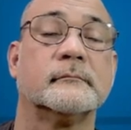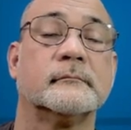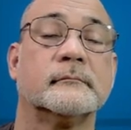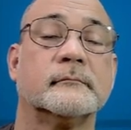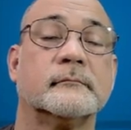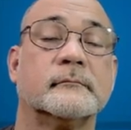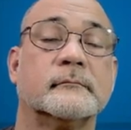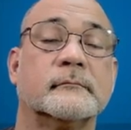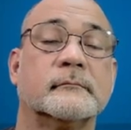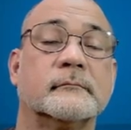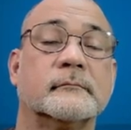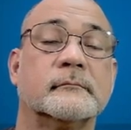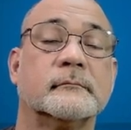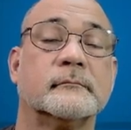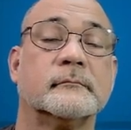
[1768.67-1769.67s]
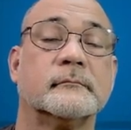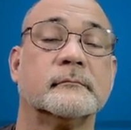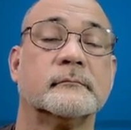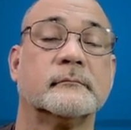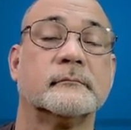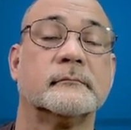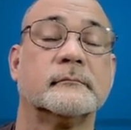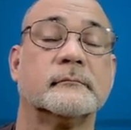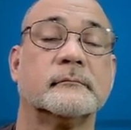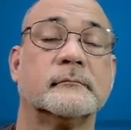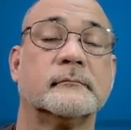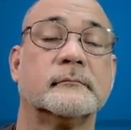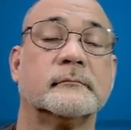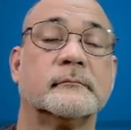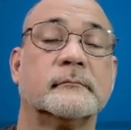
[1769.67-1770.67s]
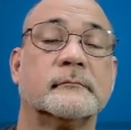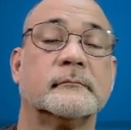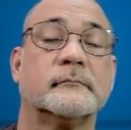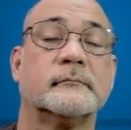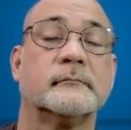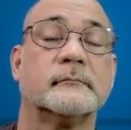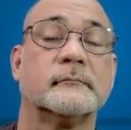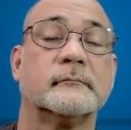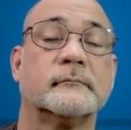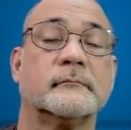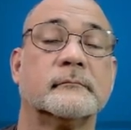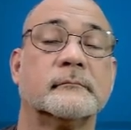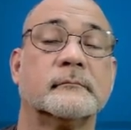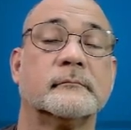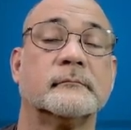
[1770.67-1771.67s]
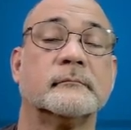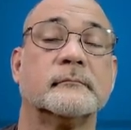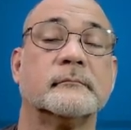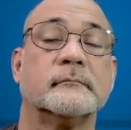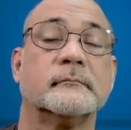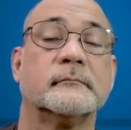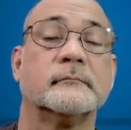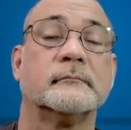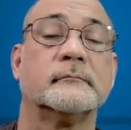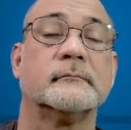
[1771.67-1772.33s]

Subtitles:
(silent)